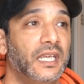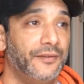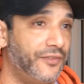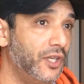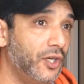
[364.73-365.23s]

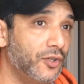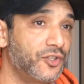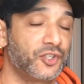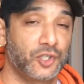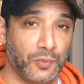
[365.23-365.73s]
If they're
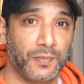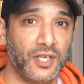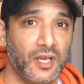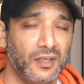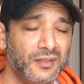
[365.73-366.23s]
super
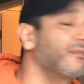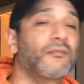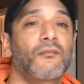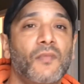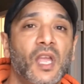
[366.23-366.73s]
young,
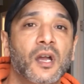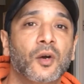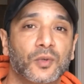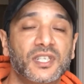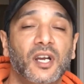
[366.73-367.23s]

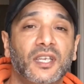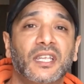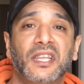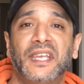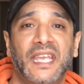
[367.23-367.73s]
we're
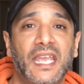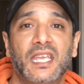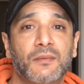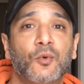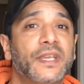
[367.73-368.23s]
talking like
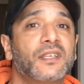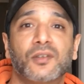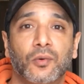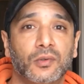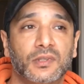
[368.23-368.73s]
8
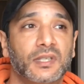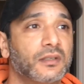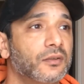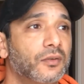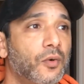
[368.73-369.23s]
weeks old,
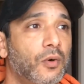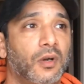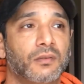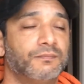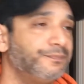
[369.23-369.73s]

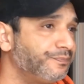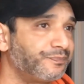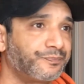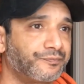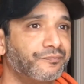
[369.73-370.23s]
or
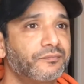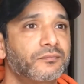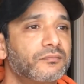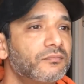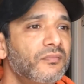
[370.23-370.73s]

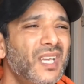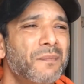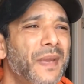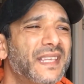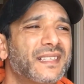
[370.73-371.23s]

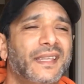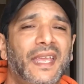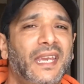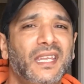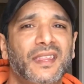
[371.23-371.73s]

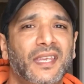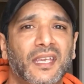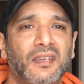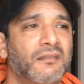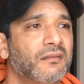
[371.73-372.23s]
basically
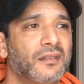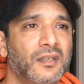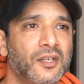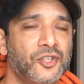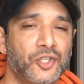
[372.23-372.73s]
anything
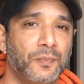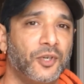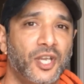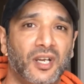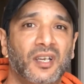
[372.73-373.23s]

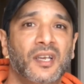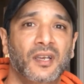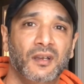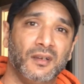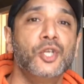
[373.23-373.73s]
super young,
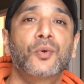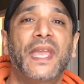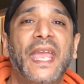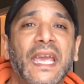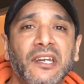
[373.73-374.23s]
you
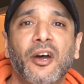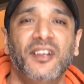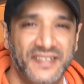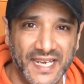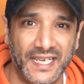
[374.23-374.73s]

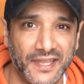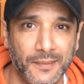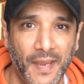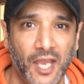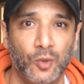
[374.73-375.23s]
cannot take
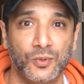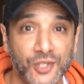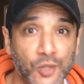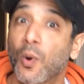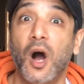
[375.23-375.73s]
them out
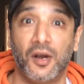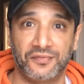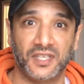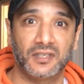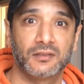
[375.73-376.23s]
too
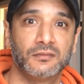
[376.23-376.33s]
often.